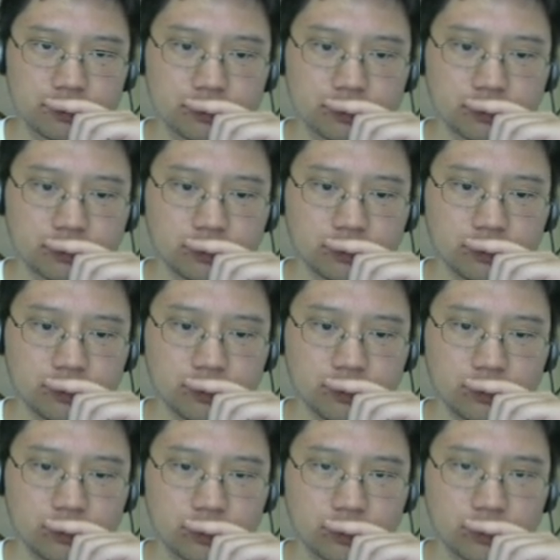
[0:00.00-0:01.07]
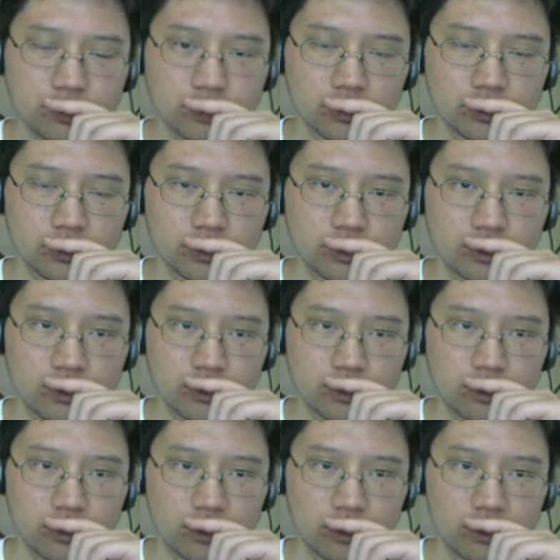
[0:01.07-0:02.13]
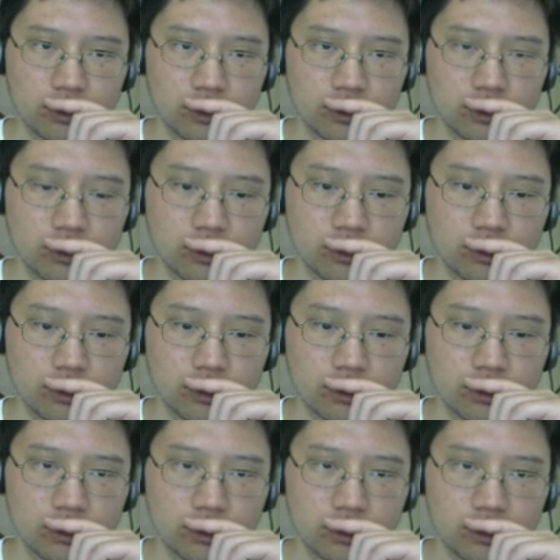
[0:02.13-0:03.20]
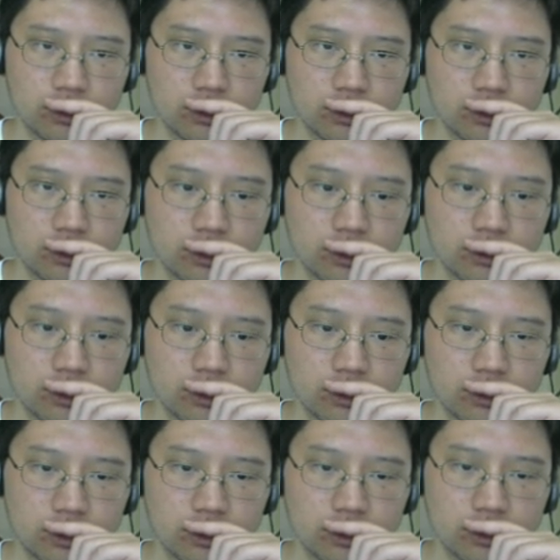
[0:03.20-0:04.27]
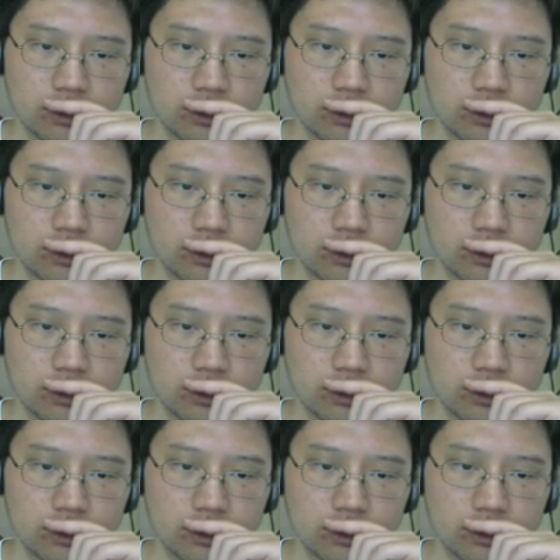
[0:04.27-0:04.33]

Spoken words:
Nobody speaks.